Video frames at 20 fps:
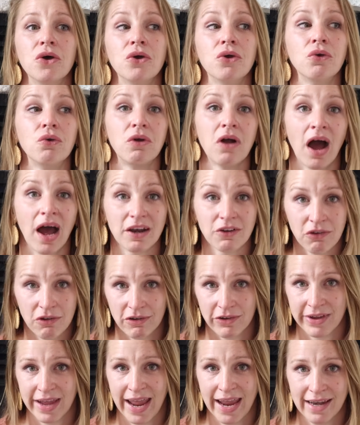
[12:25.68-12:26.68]
who God
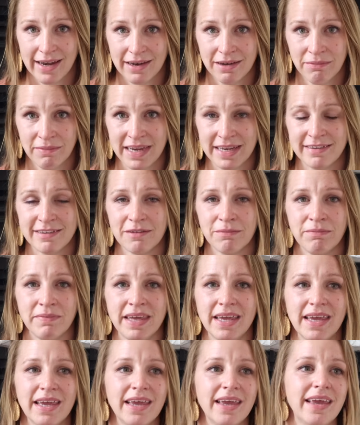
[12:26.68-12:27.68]
created me to
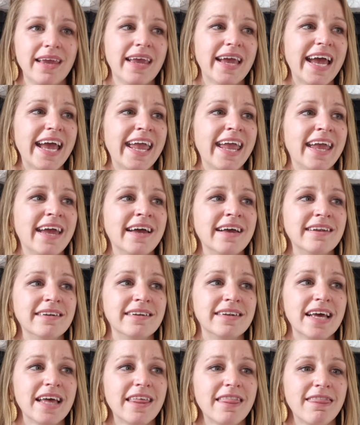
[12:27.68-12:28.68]
be
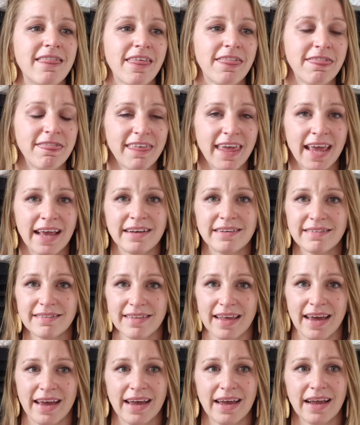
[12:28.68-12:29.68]
and the things
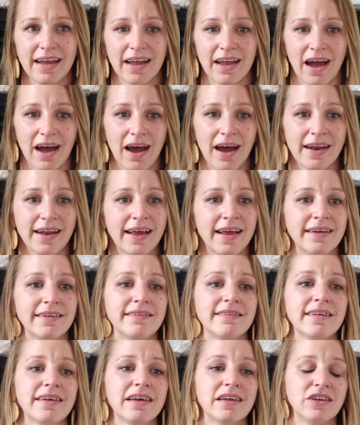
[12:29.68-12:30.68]
that God
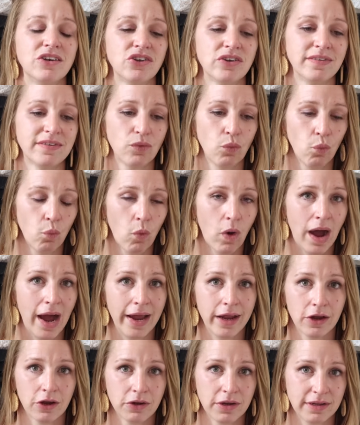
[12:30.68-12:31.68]
has just
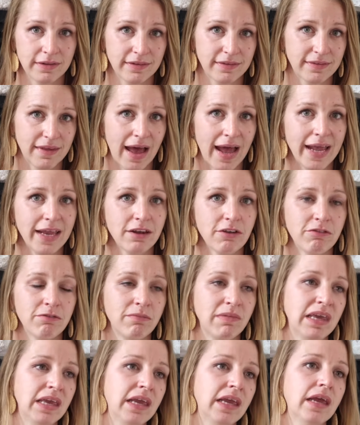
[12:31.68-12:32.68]
wired inside of
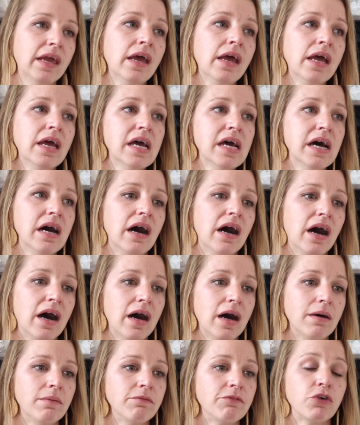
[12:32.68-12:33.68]
me
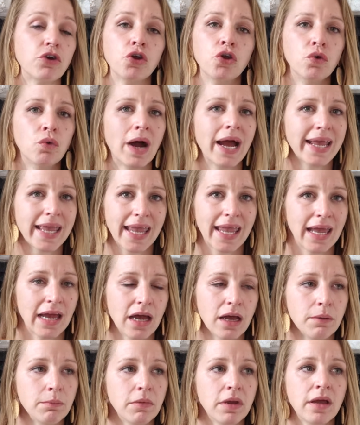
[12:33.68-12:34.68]
for who I
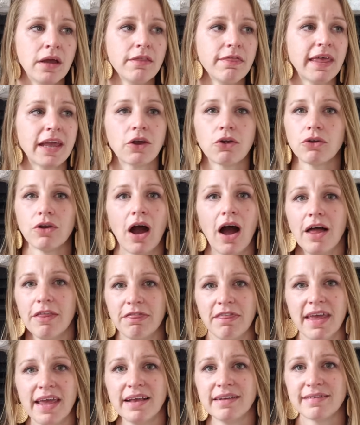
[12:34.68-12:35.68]
am. They are
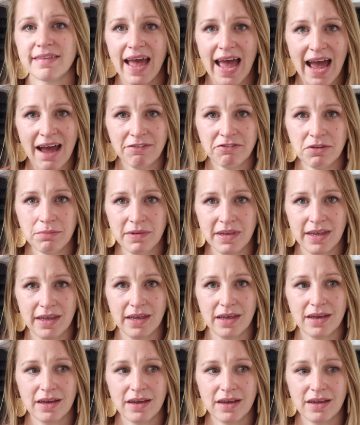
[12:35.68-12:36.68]
not things that have to
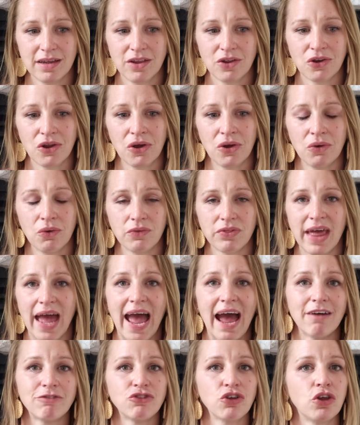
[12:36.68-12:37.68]
be, that
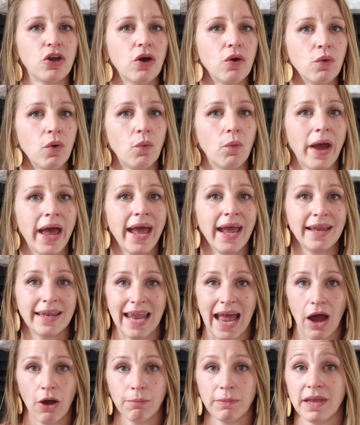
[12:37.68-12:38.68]
have to go away
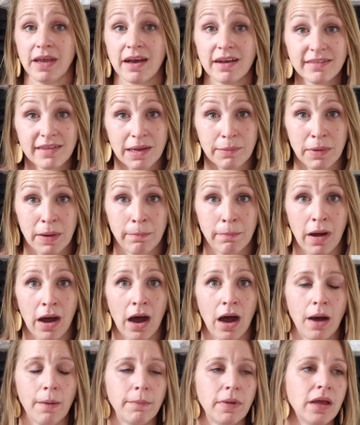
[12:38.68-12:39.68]
now because I'm a
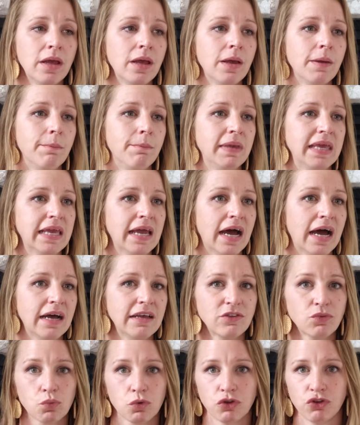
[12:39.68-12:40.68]
mom,
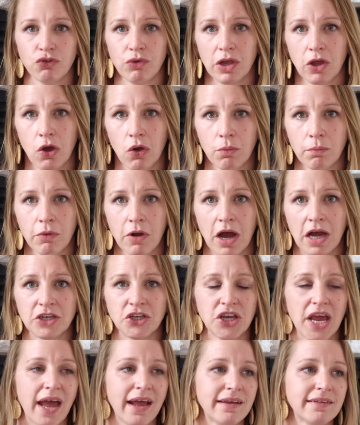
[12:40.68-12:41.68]
because we're doing home
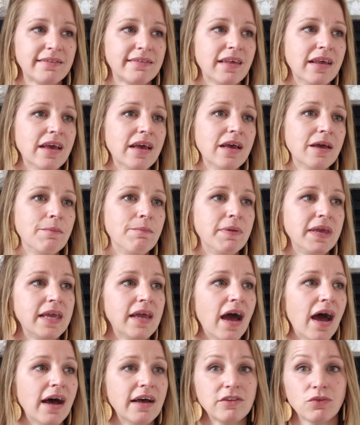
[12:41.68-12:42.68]
projects,
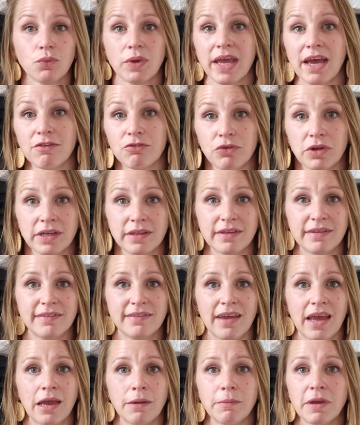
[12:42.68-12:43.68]
because we have real
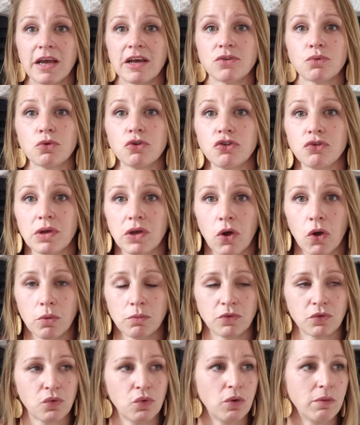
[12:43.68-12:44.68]
estate, because we're doing
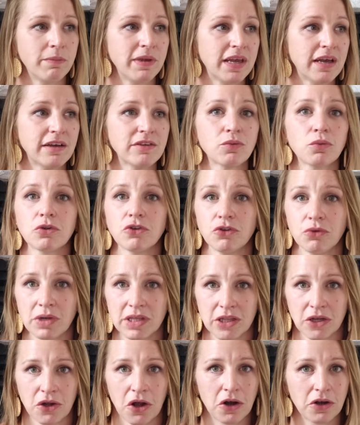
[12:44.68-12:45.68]
homeschool, because we're
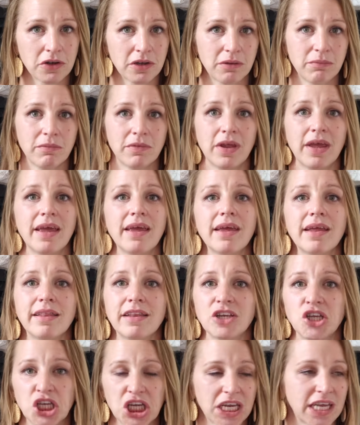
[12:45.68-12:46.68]
doing the garden and
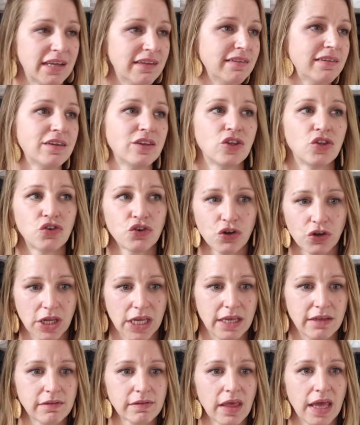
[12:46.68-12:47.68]
the chickens and the
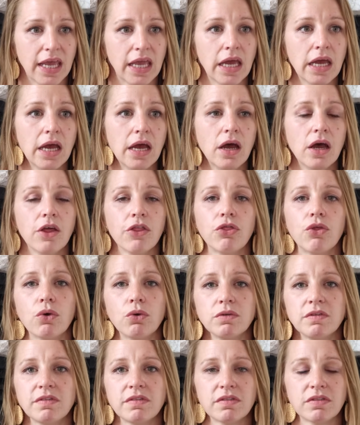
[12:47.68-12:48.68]
turkeys. Like
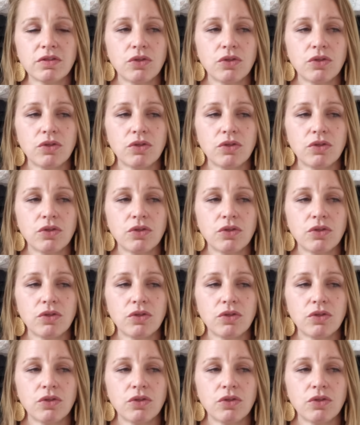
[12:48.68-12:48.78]
those